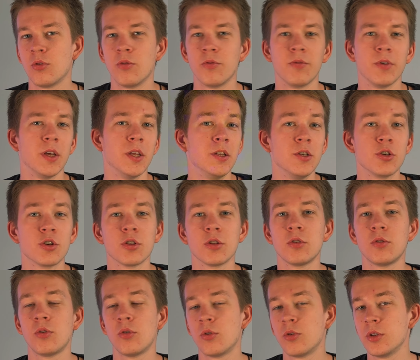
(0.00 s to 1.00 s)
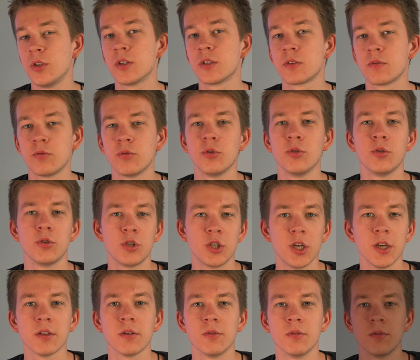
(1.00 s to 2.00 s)
of additional audience for your
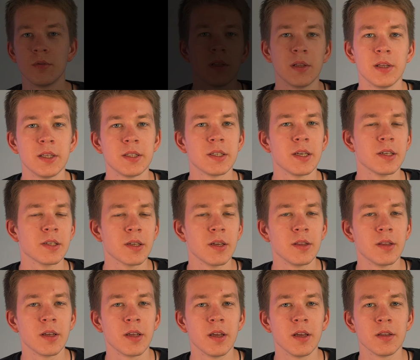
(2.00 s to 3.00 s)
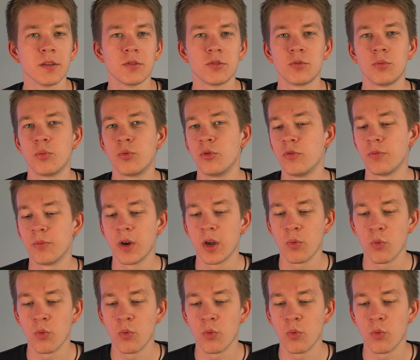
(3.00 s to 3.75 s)
channel. Let's ask it again to prove my